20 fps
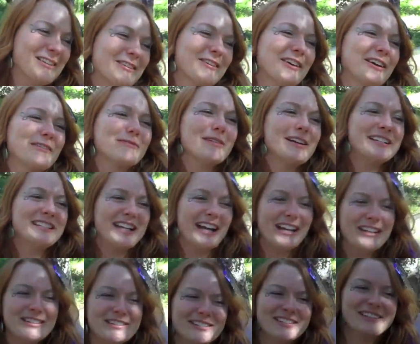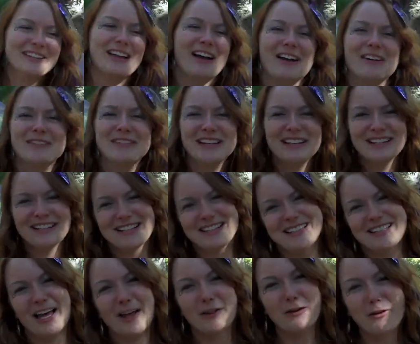you know, like my dad used to lock me in the
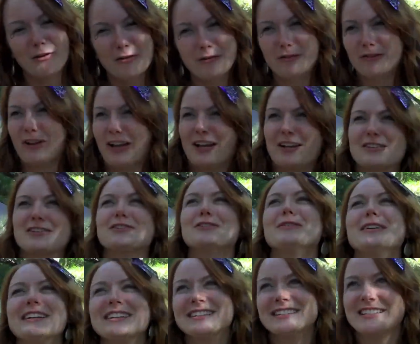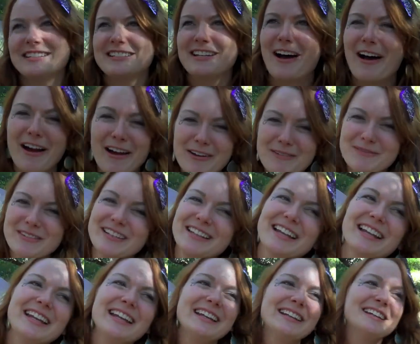cellar for like 2 weeks at a time, and
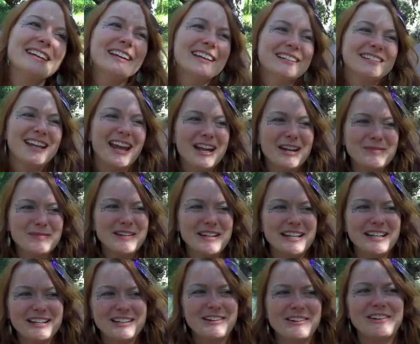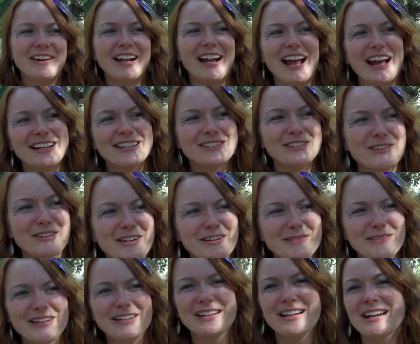then he'd take me and go get ice
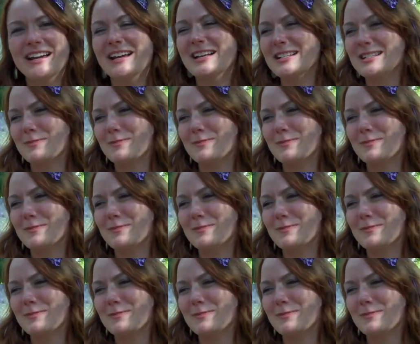cream and what?